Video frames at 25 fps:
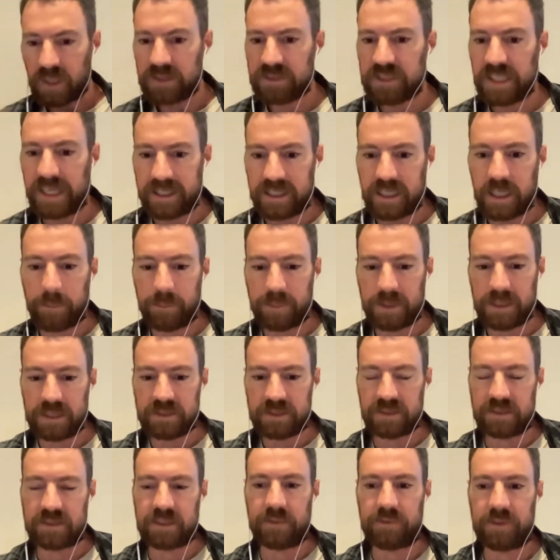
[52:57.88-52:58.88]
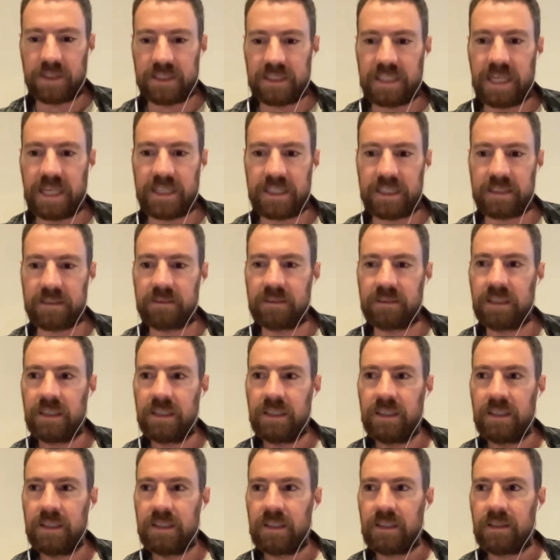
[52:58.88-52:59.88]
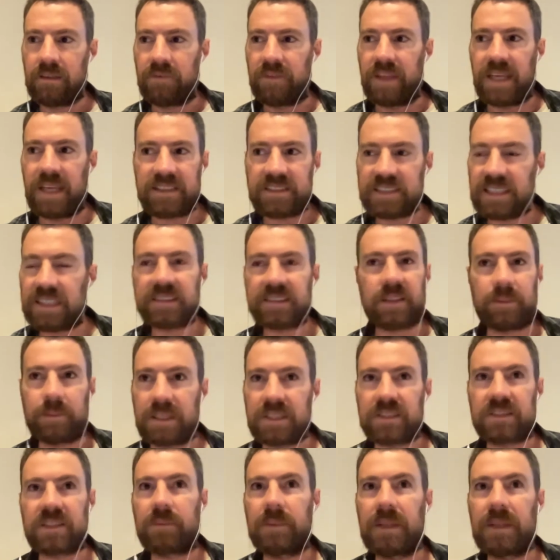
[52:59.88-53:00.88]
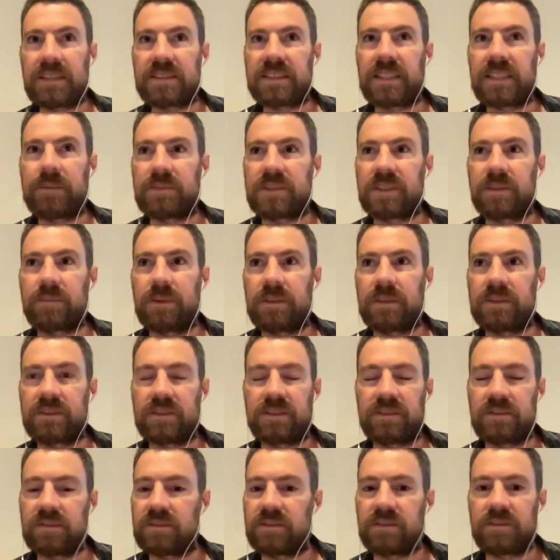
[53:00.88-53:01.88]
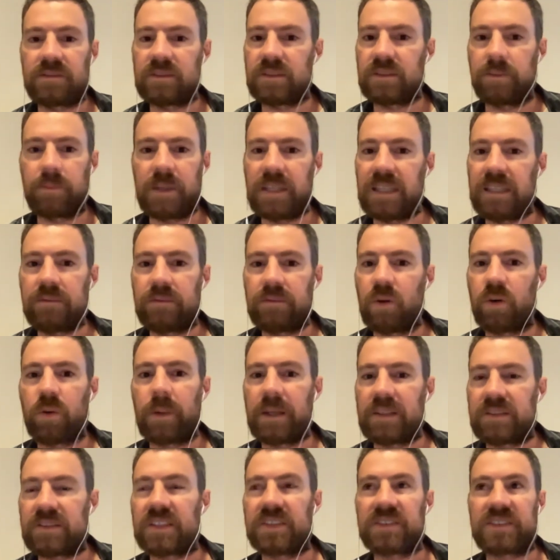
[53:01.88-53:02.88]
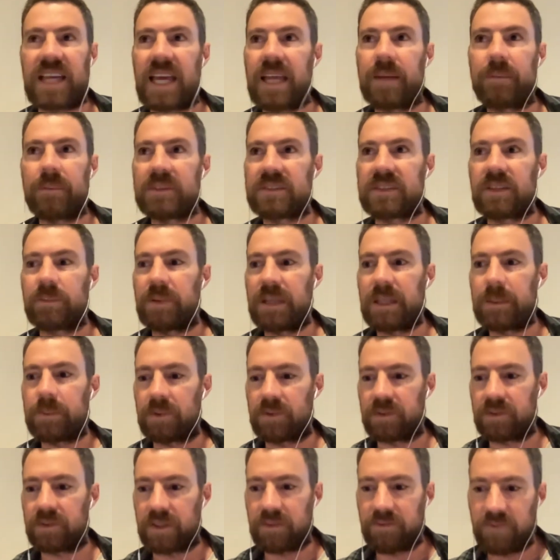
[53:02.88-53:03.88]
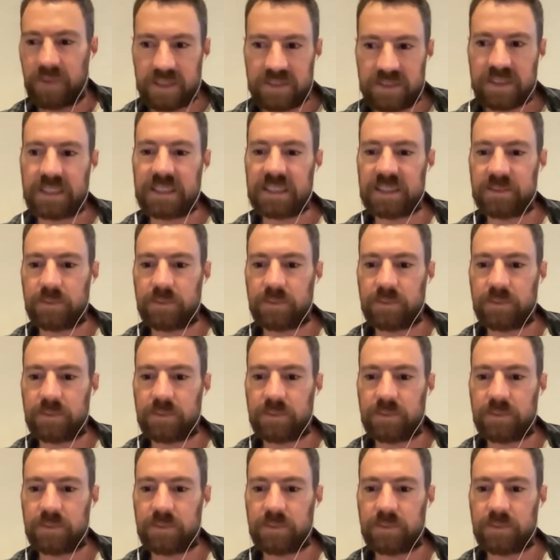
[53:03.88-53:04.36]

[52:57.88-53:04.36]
tech companies and stuff like that. And their sentiment to me seems to be almost the same as the people that are investing in